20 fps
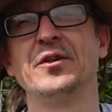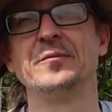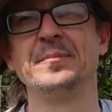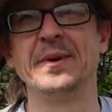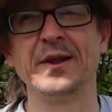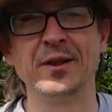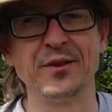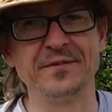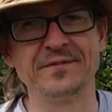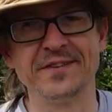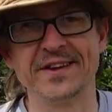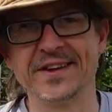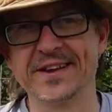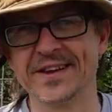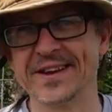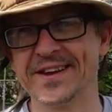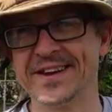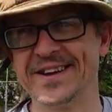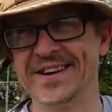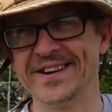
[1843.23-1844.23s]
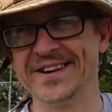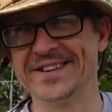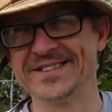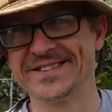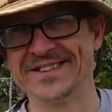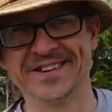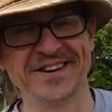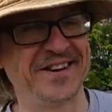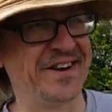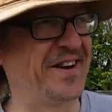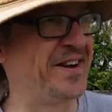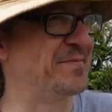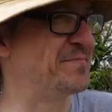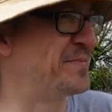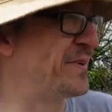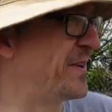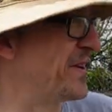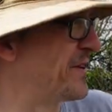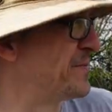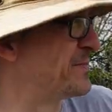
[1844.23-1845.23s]
will be lovely like it is
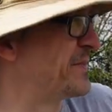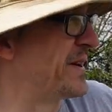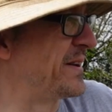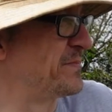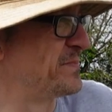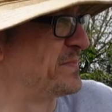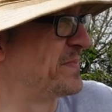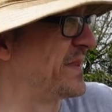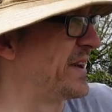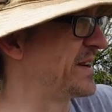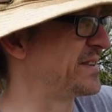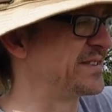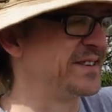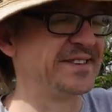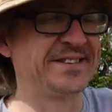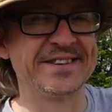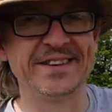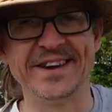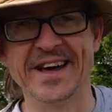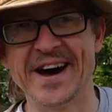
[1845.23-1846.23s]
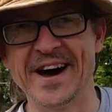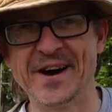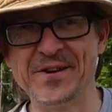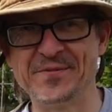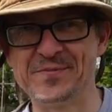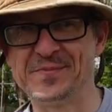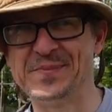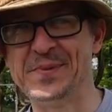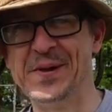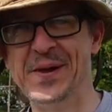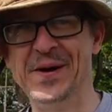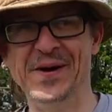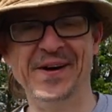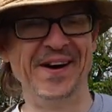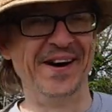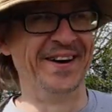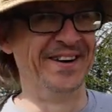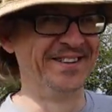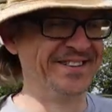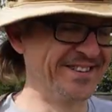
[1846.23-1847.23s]
on my existing half plot.